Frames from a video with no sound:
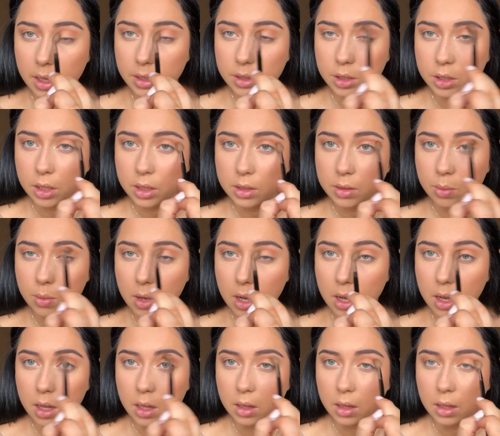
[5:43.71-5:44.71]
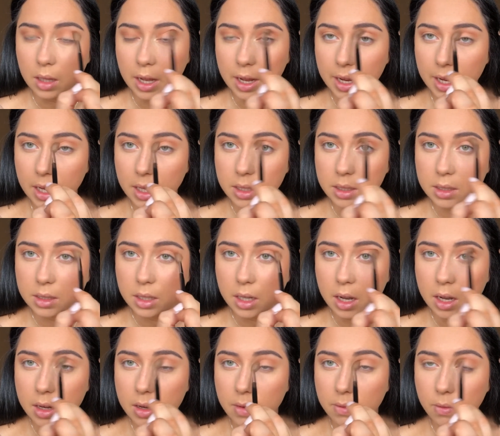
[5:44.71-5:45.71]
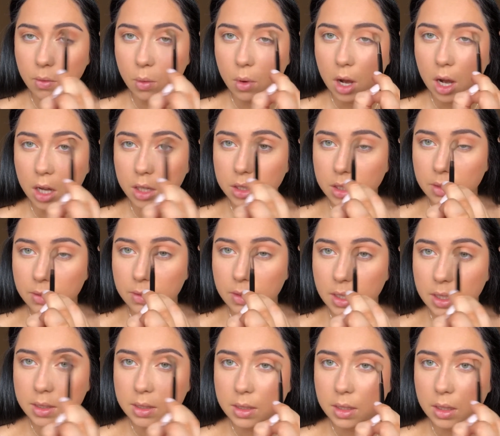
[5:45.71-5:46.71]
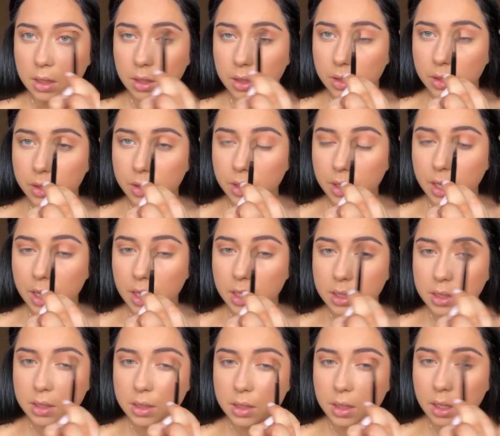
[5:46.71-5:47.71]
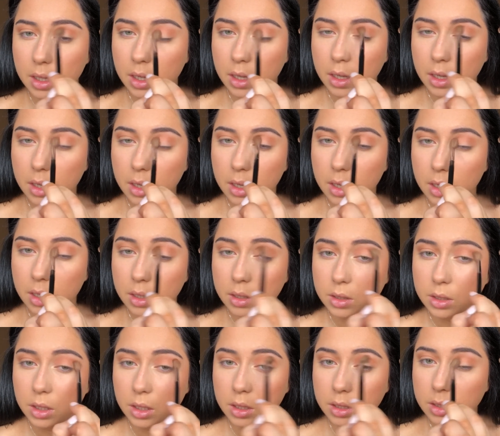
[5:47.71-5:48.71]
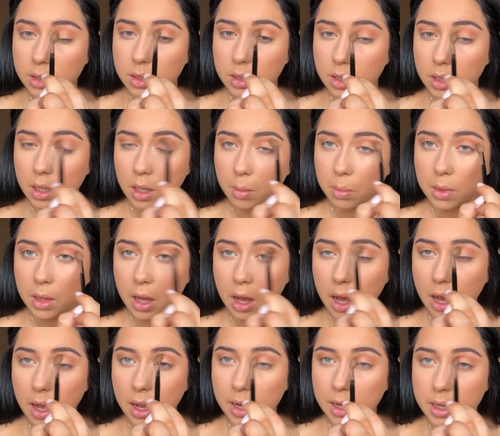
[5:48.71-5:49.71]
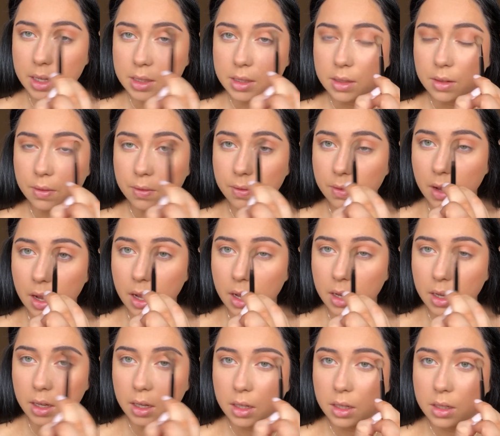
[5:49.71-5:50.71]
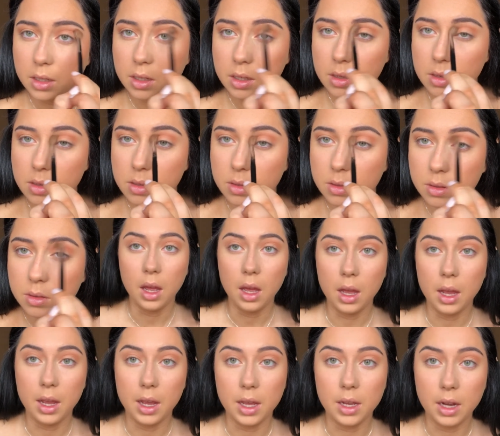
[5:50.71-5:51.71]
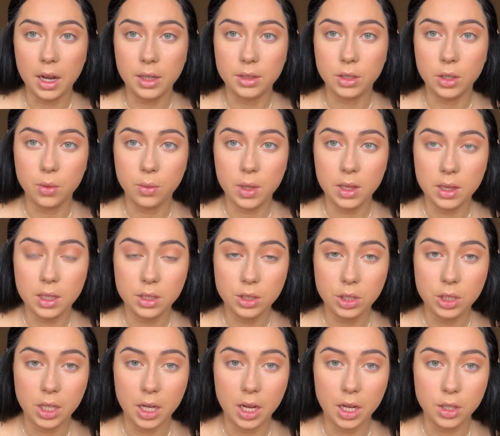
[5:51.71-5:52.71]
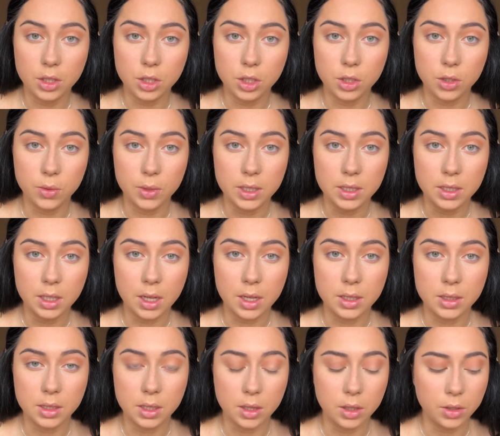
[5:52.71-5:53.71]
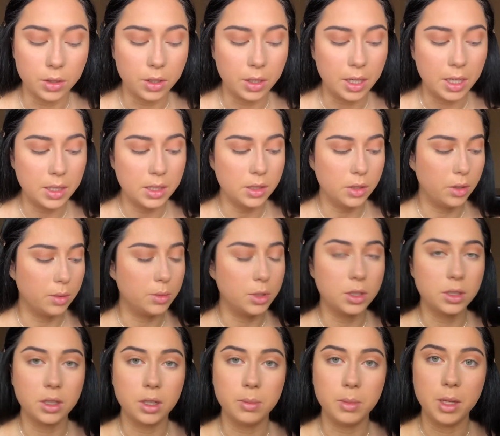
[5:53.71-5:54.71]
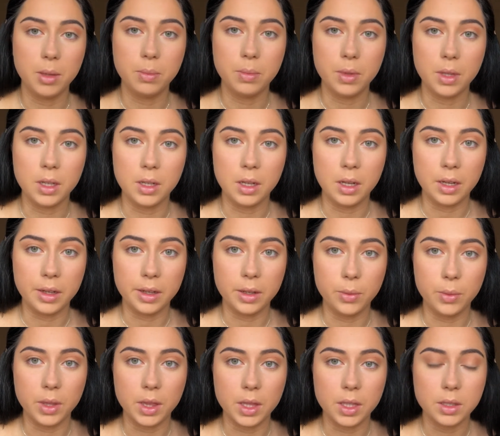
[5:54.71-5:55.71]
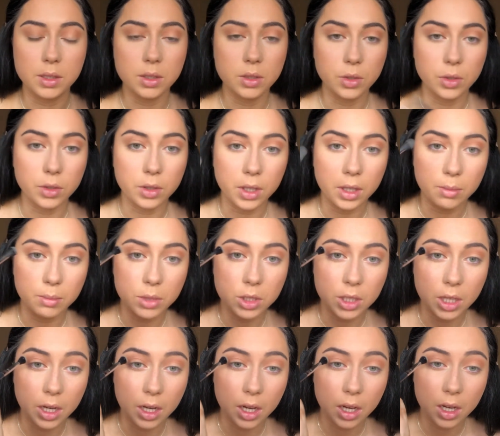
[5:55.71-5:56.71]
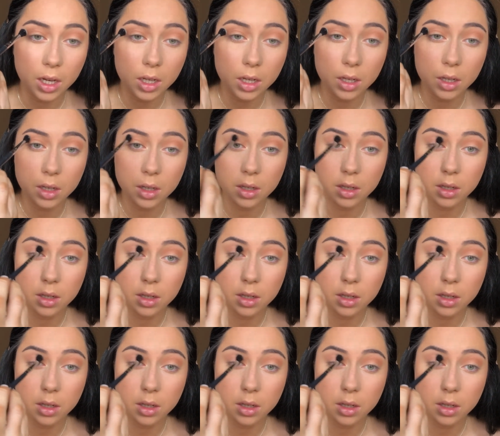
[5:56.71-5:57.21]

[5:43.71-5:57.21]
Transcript: I just want a light kind of wash of this in the crease just to keep the eyes defined. And I don't want this shade too intense in the crease, so I'm just going to be blending it with this cream shade.